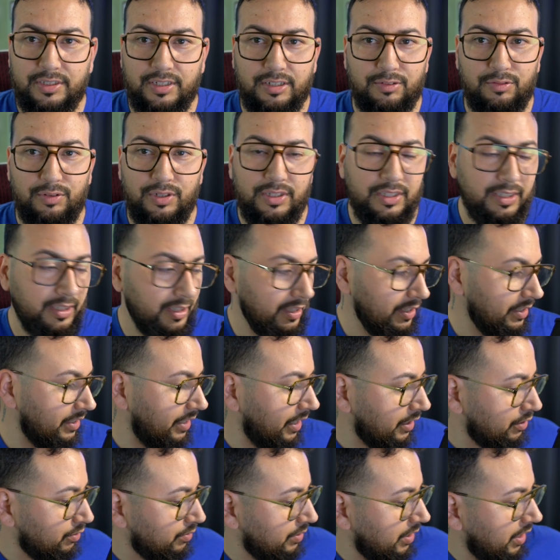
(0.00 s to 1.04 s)
are really good.
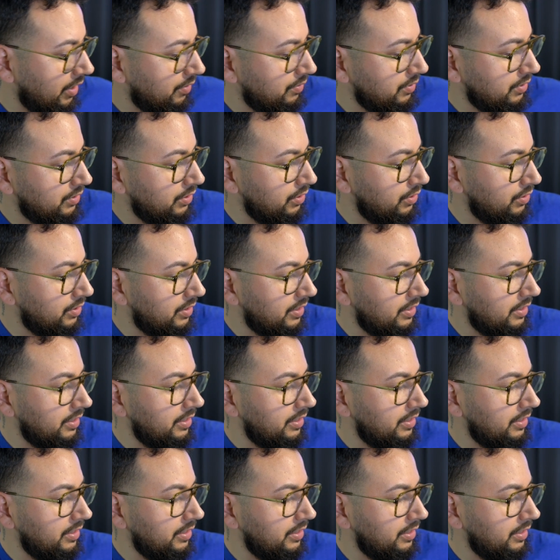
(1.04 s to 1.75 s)
That's what I was using.